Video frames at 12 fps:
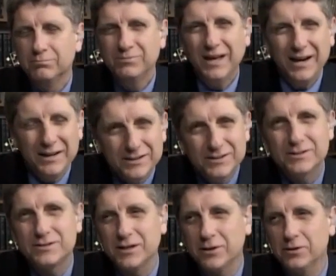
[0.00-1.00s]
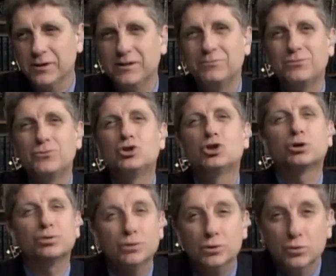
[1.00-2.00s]
not necessarily
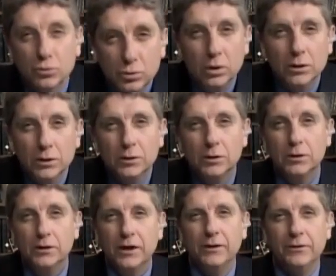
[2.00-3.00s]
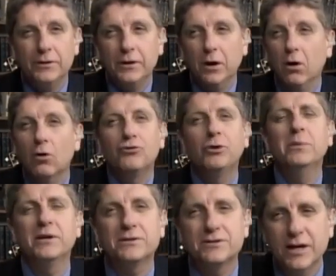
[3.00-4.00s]
true in the
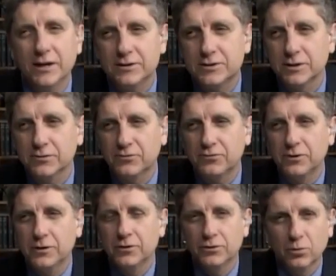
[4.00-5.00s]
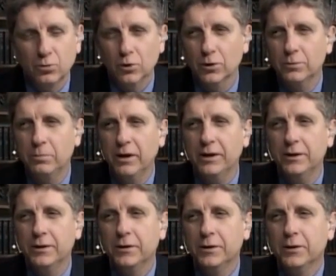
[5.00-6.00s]
ultimate sense of the word, but
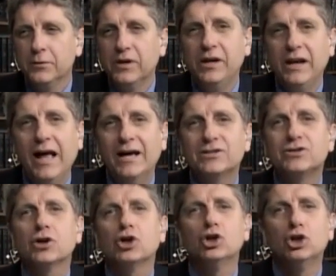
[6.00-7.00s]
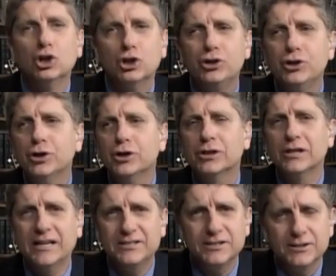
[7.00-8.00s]
that it has good
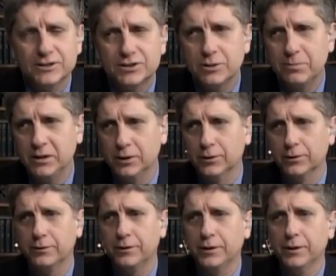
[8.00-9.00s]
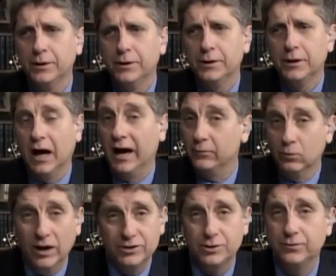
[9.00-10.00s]
lessons to be learned. I
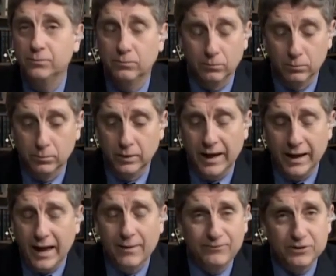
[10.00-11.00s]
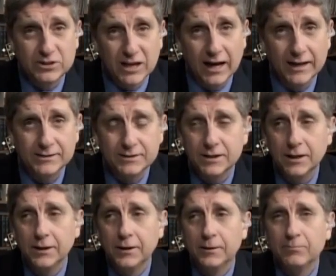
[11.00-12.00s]
want to emphasize
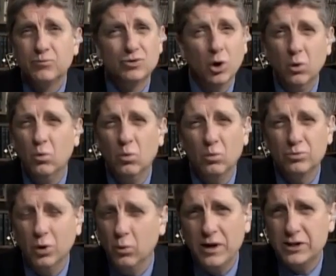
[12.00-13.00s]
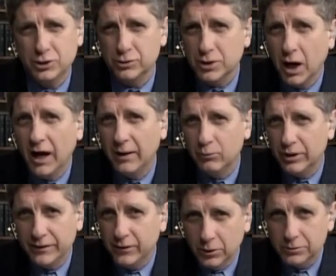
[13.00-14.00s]
don't, don't waste your time
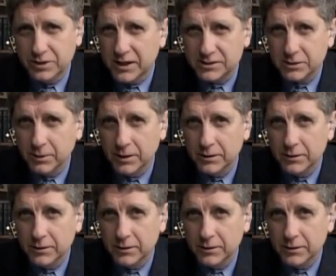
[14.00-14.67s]
reading the Old Testament.